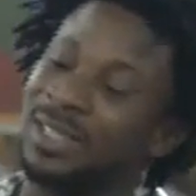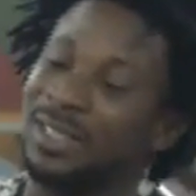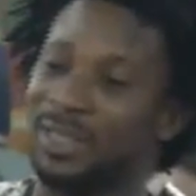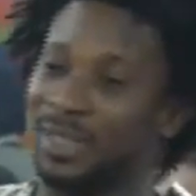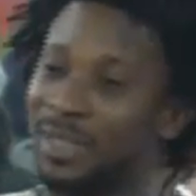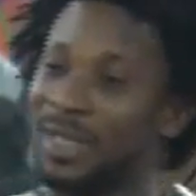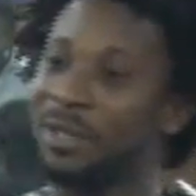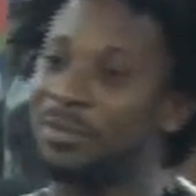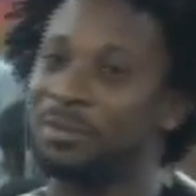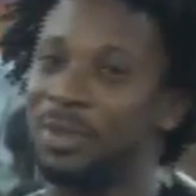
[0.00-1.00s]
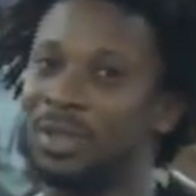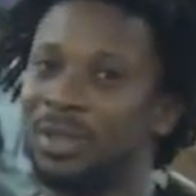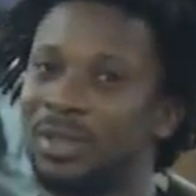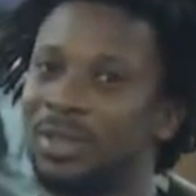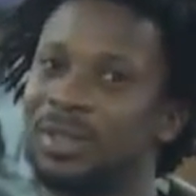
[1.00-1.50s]
this inside of me.
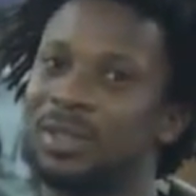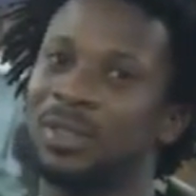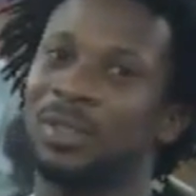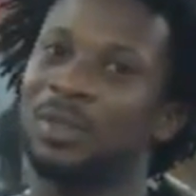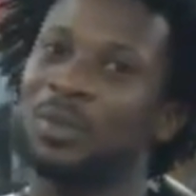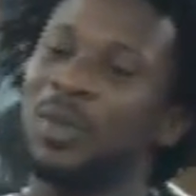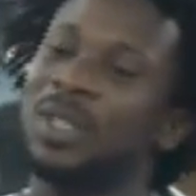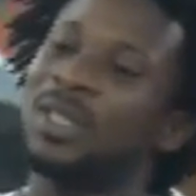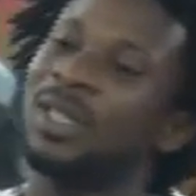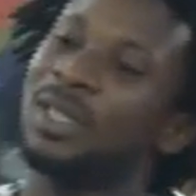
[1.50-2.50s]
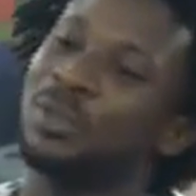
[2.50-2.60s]
What can I